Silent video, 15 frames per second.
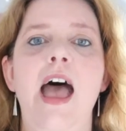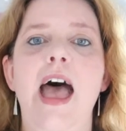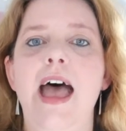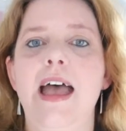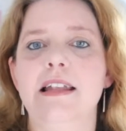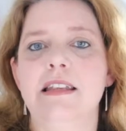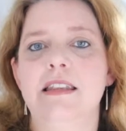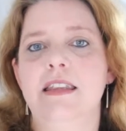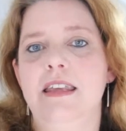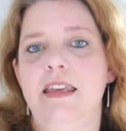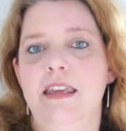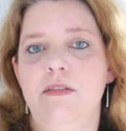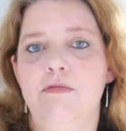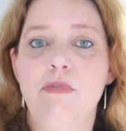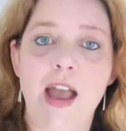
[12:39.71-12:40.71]
and
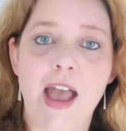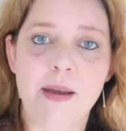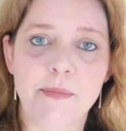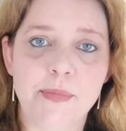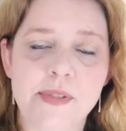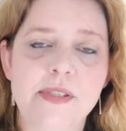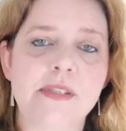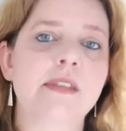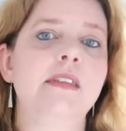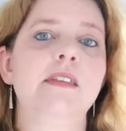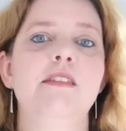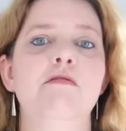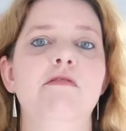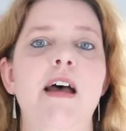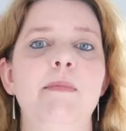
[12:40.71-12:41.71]
the wraps,
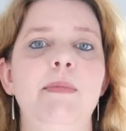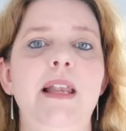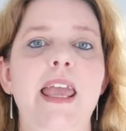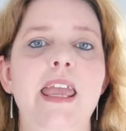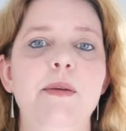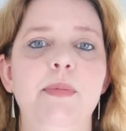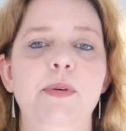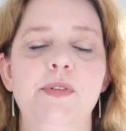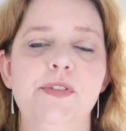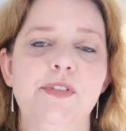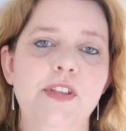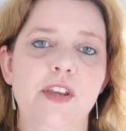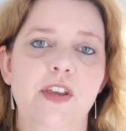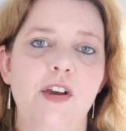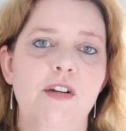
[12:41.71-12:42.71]
the wrap labels
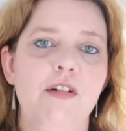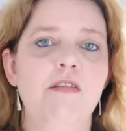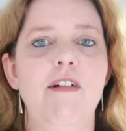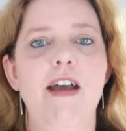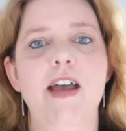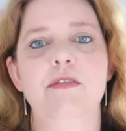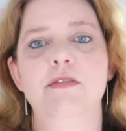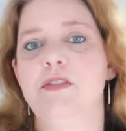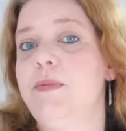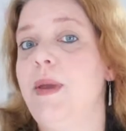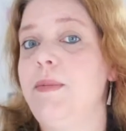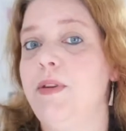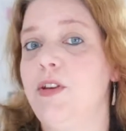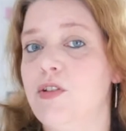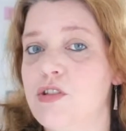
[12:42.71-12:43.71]
that go around
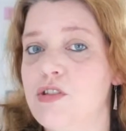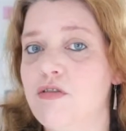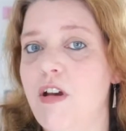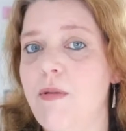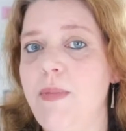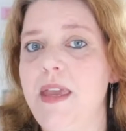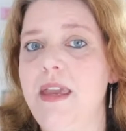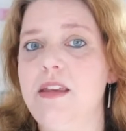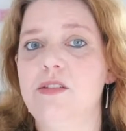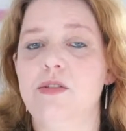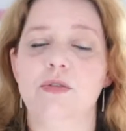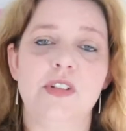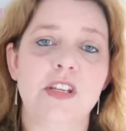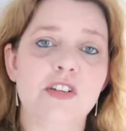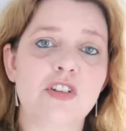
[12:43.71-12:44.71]
maybe your scrubbies
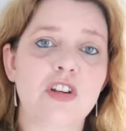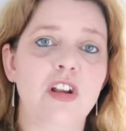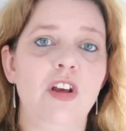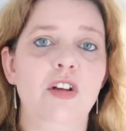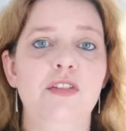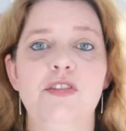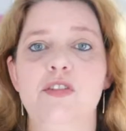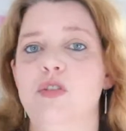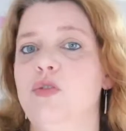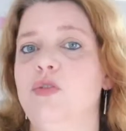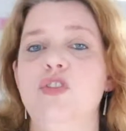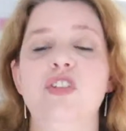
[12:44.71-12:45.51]
or dishcloths, or